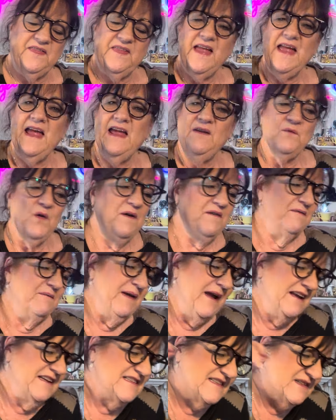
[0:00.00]
then
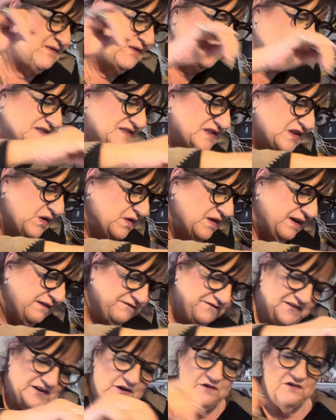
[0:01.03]
what's so
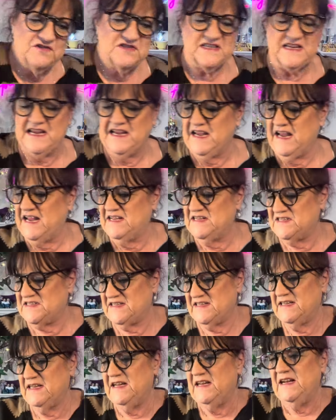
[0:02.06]
confusing
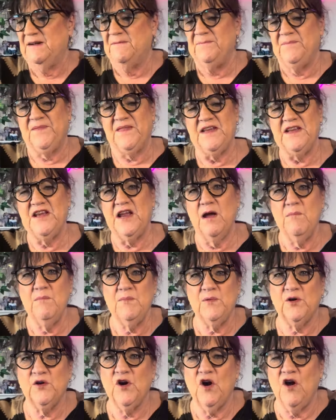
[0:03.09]
is the
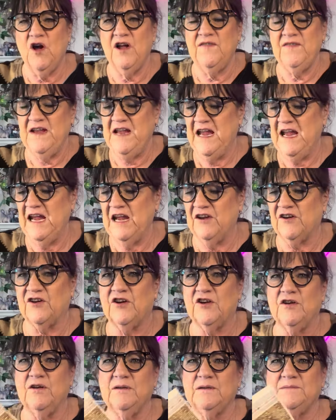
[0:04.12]
number on
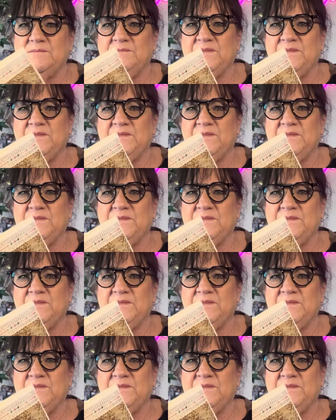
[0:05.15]
here,